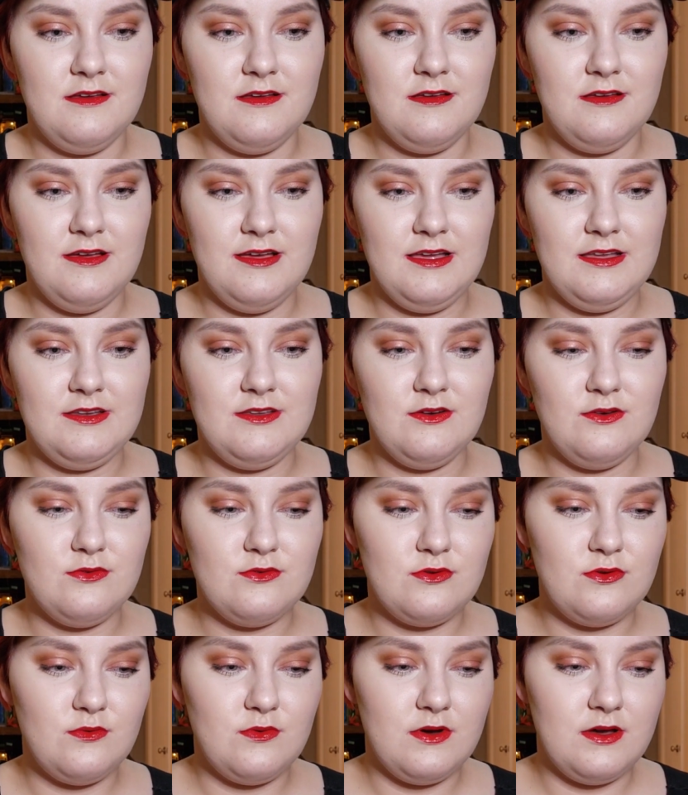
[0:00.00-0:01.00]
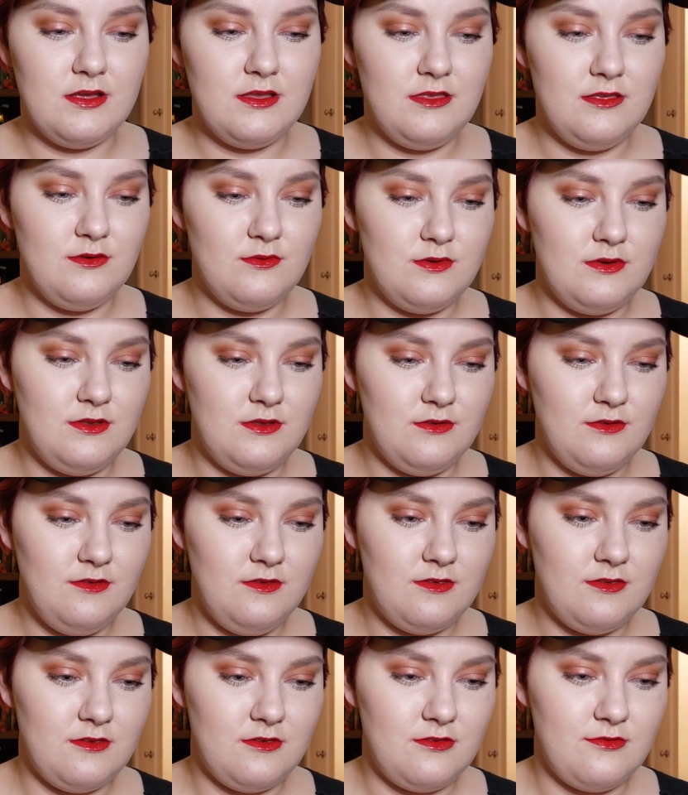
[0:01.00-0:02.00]
I don't know what you would use
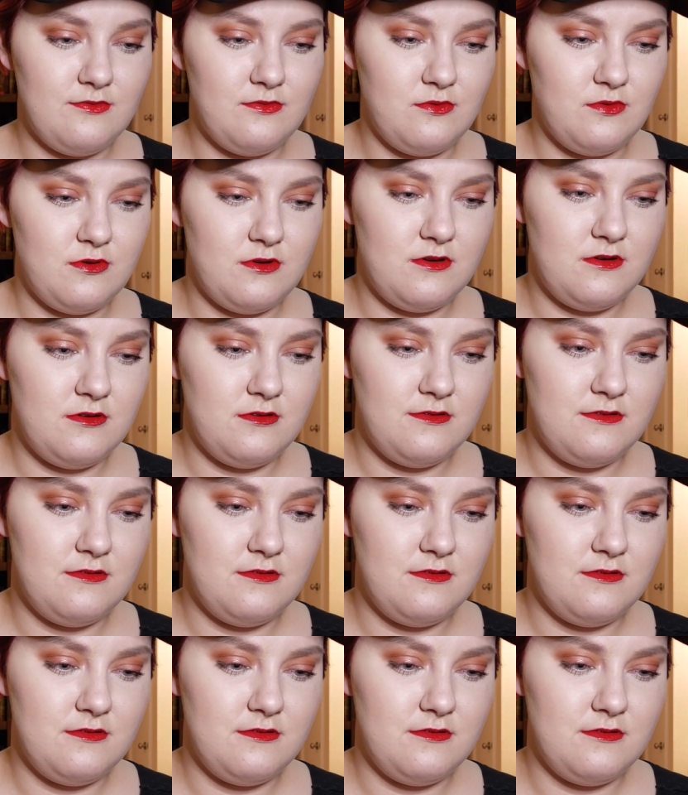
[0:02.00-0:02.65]
this for.